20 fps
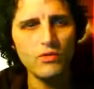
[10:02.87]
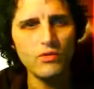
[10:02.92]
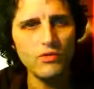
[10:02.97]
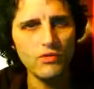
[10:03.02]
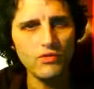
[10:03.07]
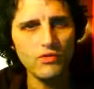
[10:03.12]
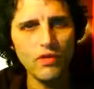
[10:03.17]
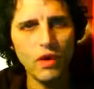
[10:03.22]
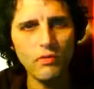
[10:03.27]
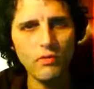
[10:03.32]
is
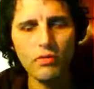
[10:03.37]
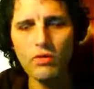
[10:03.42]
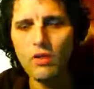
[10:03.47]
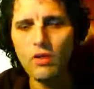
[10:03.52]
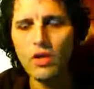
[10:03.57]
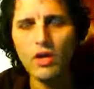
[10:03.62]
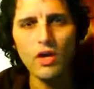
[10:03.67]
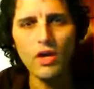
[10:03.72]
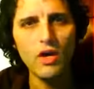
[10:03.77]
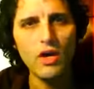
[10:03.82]
going to
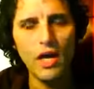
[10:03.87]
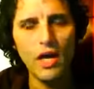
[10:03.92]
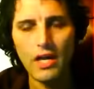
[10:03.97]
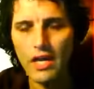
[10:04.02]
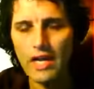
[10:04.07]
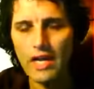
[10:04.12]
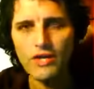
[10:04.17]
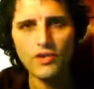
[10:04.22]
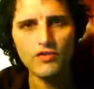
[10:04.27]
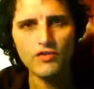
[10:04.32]
double
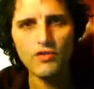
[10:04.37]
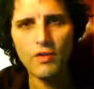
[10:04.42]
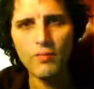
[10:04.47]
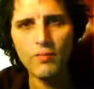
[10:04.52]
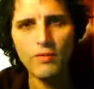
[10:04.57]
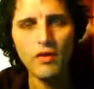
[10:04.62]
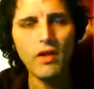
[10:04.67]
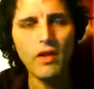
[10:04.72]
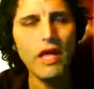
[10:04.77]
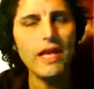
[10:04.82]
and
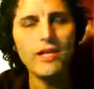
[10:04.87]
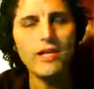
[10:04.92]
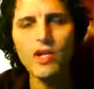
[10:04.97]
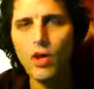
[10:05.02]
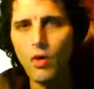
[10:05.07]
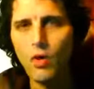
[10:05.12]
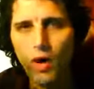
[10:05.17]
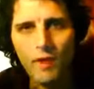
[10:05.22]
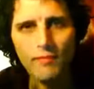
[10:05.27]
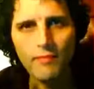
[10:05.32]
triple
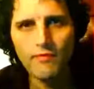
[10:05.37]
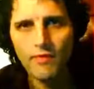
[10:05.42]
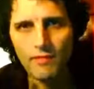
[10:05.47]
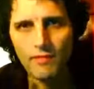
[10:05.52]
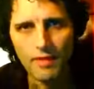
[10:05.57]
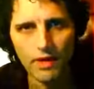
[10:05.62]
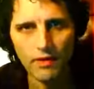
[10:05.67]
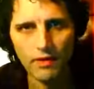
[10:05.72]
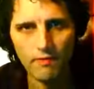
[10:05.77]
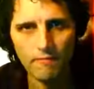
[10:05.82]
and go
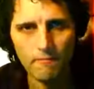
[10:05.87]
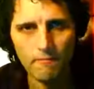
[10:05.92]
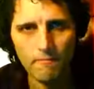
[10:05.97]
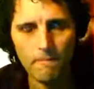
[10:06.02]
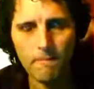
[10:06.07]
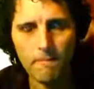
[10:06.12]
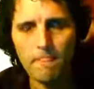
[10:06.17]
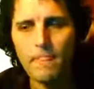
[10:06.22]
up from there.